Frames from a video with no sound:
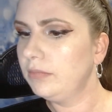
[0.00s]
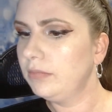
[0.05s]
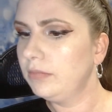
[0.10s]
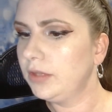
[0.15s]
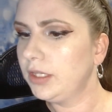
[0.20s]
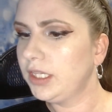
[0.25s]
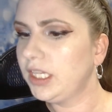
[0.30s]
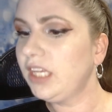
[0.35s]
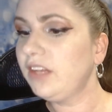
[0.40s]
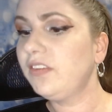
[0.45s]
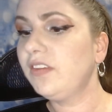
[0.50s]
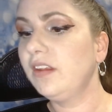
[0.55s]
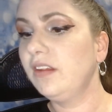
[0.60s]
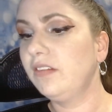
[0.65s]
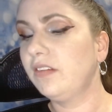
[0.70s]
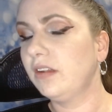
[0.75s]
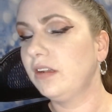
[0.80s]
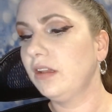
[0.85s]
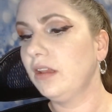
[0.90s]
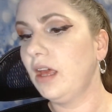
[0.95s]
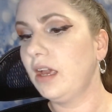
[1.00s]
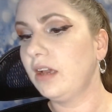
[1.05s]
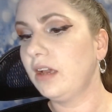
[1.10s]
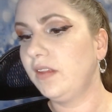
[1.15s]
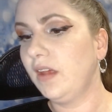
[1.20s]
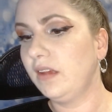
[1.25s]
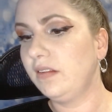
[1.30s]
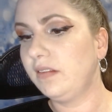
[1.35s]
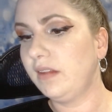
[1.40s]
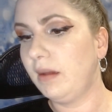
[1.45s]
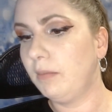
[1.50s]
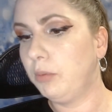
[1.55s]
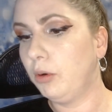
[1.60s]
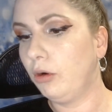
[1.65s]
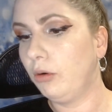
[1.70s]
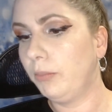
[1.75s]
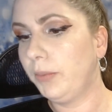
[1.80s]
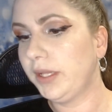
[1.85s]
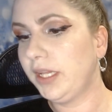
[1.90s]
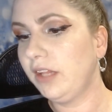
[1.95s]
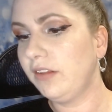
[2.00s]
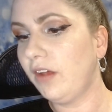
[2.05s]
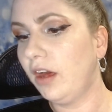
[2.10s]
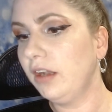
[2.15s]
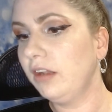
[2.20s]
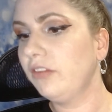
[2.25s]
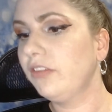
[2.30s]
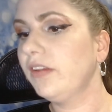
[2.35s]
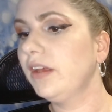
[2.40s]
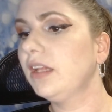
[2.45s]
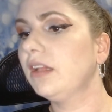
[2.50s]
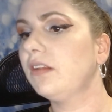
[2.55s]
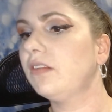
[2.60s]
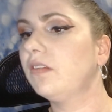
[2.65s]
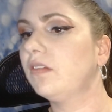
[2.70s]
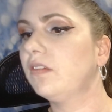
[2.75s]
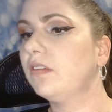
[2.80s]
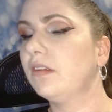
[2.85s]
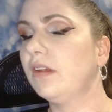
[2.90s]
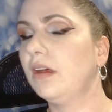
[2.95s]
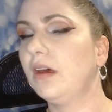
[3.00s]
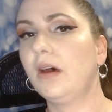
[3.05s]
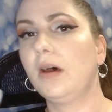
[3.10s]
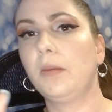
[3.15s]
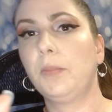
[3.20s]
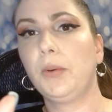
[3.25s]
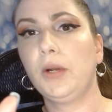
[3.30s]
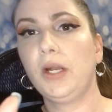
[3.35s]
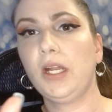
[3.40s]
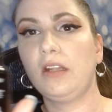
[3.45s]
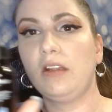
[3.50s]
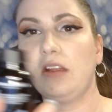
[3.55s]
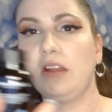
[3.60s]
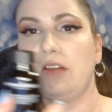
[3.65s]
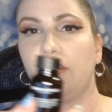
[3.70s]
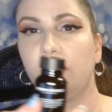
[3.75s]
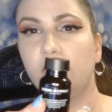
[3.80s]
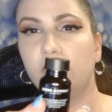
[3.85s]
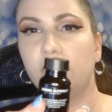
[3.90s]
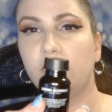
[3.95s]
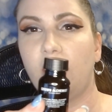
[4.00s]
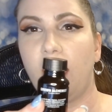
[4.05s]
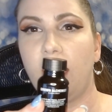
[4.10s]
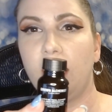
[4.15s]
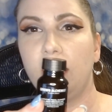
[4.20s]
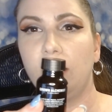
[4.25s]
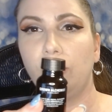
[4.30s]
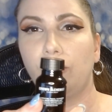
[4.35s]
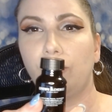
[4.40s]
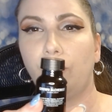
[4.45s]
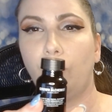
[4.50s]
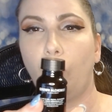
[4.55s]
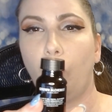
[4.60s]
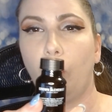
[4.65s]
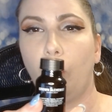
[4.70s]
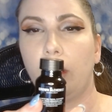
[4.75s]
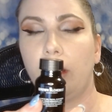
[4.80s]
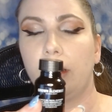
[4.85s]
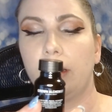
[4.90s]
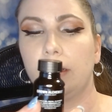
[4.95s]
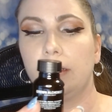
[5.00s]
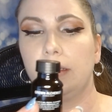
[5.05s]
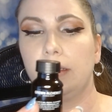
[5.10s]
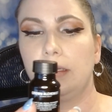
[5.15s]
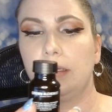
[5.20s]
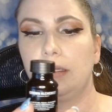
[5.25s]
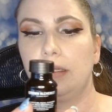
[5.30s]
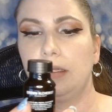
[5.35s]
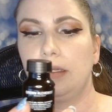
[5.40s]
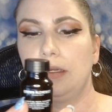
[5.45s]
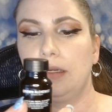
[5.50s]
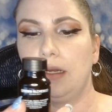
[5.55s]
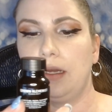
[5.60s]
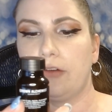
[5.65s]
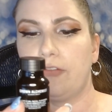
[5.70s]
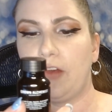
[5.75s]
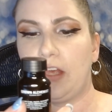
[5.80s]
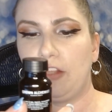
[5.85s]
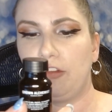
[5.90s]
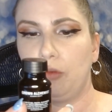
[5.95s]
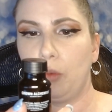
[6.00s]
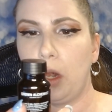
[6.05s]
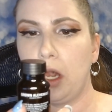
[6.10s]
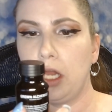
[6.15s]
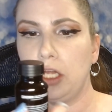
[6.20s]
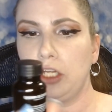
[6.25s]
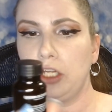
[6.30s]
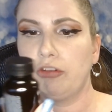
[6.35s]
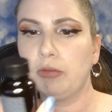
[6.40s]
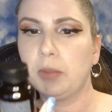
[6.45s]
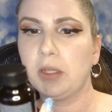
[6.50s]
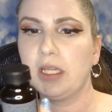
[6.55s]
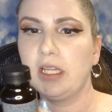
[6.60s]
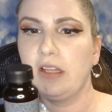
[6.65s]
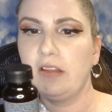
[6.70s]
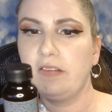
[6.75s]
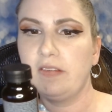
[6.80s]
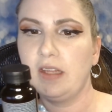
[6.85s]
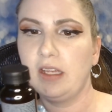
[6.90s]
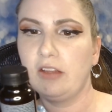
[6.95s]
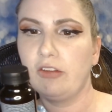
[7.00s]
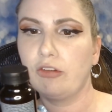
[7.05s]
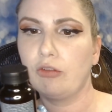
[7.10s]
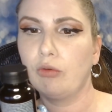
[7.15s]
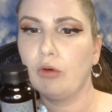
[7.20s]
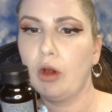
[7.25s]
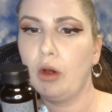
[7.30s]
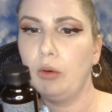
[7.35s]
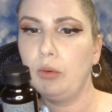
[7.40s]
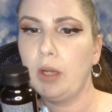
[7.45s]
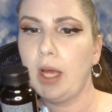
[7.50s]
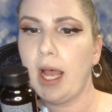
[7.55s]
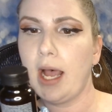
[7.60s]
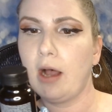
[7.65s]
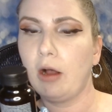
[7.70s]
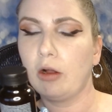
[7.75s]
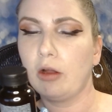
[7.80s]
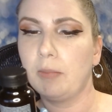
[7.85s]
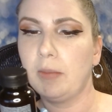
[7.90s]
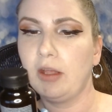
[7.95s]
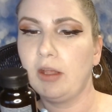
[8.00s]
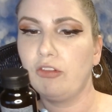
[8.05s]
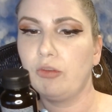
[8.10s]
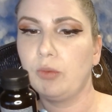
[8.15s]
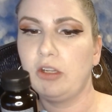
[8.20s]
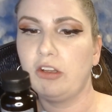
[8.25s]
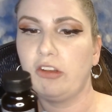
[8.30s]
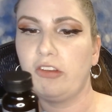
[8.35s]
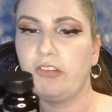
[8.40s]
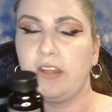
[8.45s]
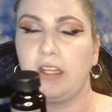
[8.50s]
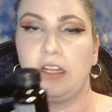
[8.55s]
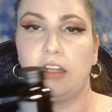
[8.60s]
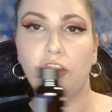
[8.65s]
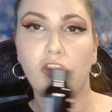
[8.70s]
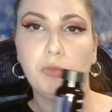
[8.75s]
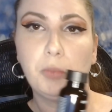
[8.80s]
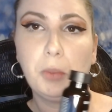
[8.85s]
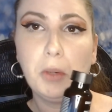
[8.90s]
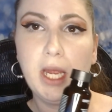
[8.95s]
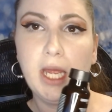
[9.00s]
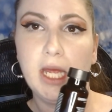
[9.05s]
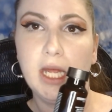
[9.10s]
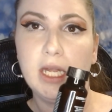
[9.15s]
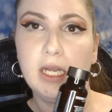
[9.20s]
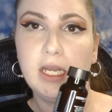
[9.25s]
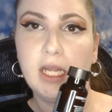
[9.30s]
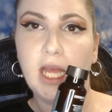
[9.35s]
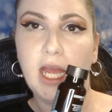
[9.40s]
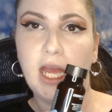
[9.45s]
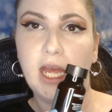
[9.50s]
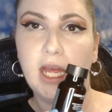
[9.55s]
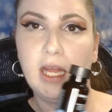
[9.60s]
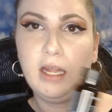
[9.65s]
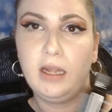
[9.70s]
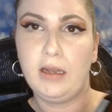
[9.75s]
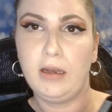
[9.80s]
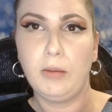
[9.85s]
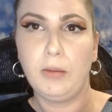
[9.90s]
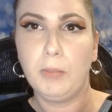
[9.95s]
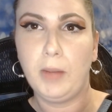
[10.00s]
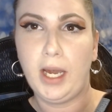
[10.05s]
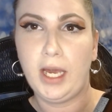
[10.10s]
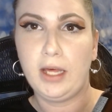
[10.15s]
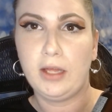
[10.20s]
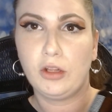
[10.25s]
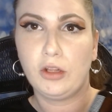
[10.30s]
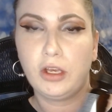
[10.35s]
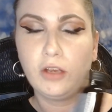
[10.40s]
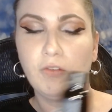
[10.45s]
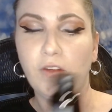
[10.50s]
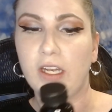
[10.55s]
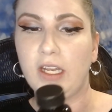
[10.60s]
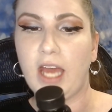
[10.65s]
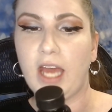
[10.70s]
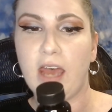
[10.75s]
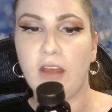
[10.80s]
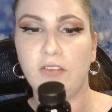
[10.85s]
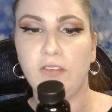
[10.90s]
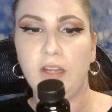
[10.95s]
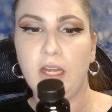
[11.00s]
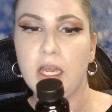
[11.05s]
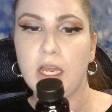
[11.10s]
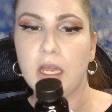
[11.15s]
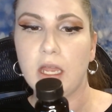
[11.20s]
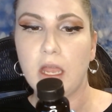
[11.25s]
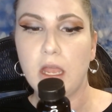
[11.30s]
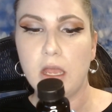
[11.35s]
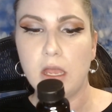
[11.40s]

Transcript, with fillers: this is a deluxe size sample, but this honestly, this is a pretty decent size for a face wash, but this is Grown Alchemist. We just seen this brand in my Look Fantastic,